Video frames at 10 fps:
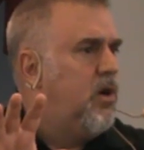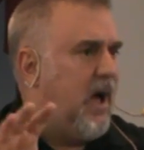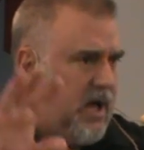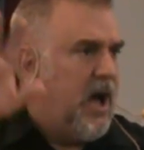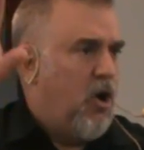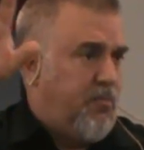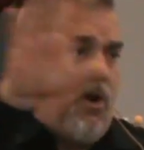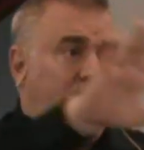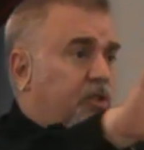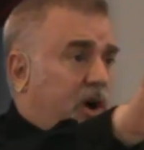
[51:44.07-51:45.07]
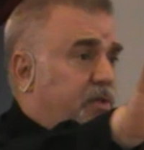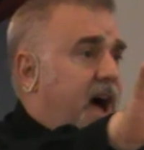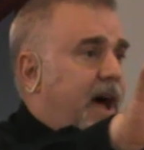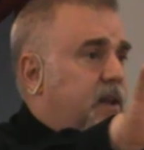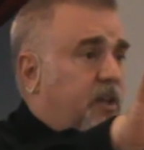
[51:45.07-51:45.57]
I hope we all know
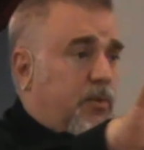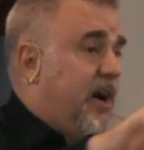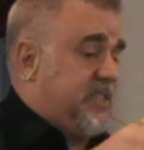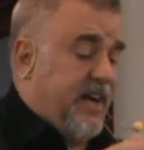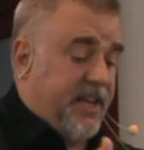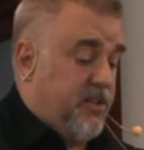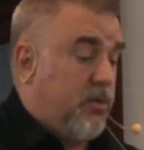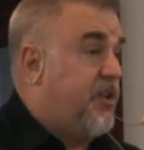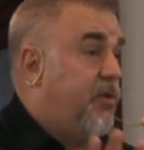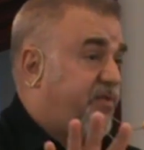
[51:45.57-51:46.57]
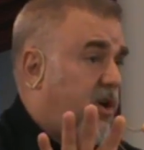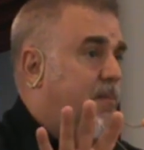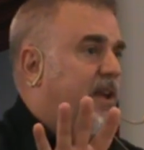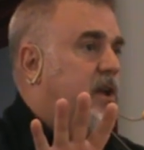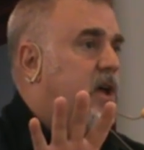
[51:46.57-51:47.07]
that, otherwise I gotta do a new
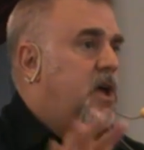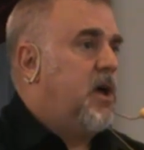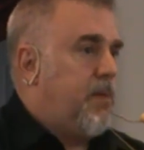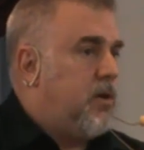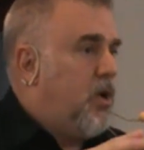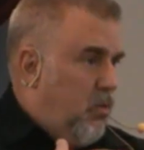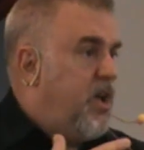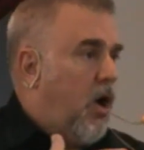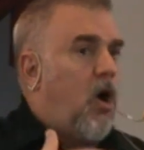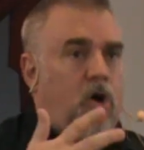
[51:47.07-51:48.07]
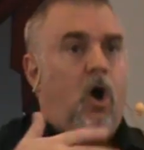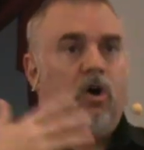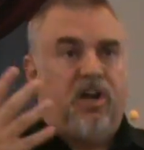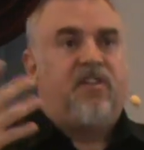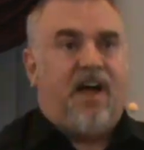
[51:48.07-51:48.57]
sermon. But we are
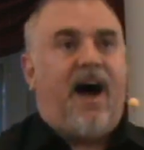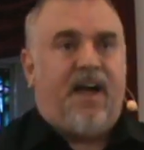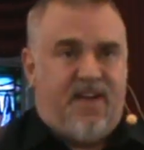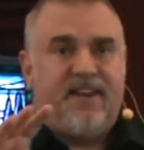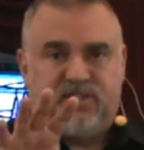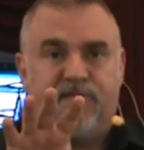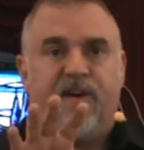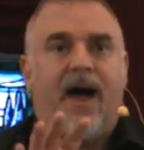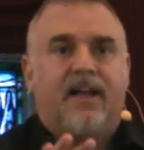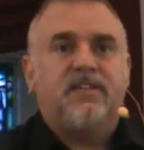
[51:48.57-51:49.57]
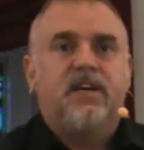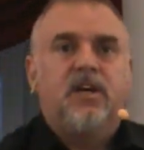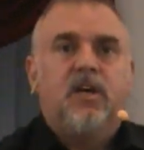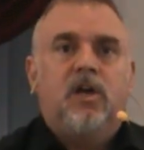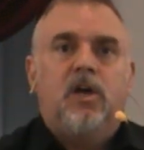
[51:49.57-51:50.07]
all gonna die, that is a fact.
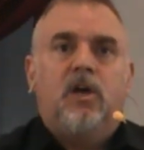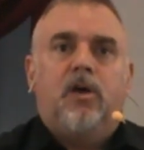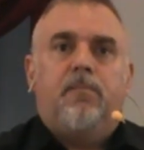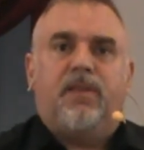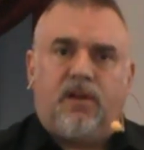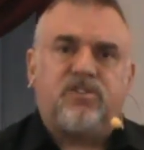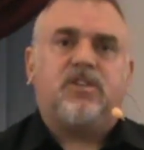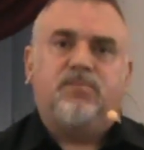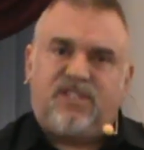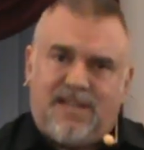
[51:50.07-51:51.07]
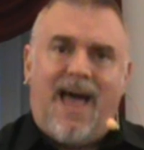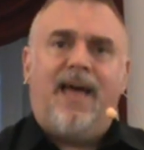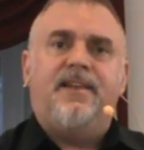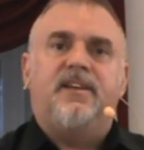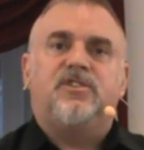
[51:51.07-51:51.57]
But there's some
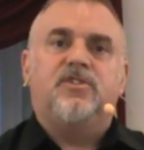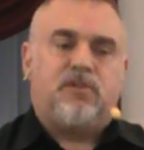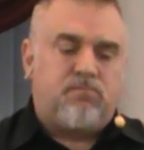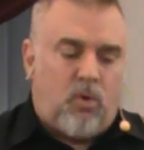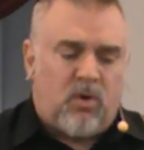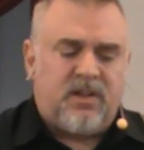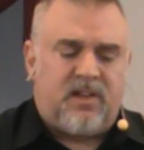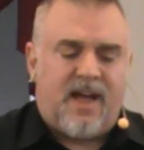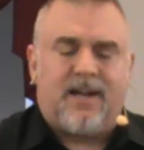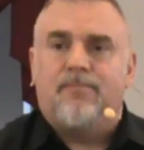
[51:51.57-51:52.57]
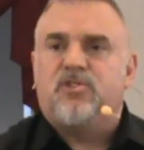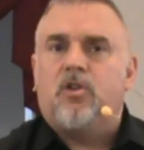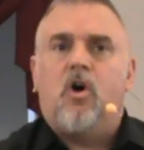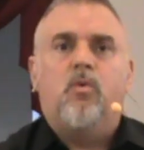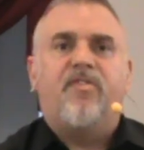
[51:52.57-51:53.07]
sadness and some mourning that comes
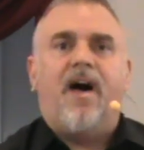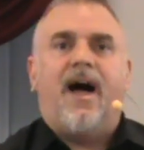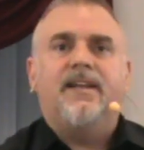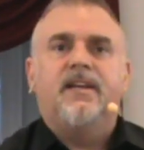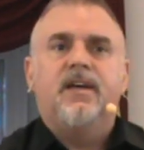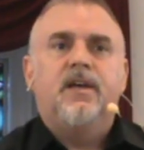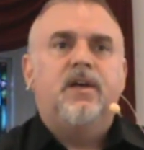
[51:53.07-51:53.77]
along with that.